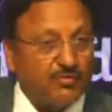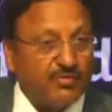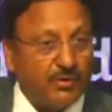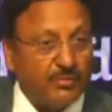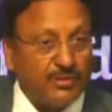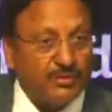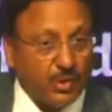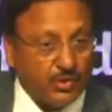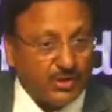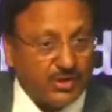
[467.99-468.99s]
from the
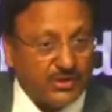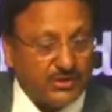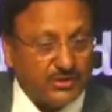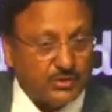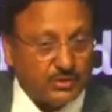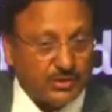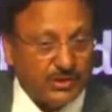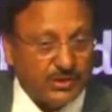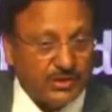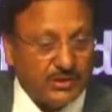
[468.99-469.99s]
volunteers to
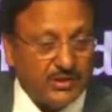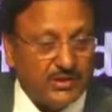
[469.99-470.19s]
the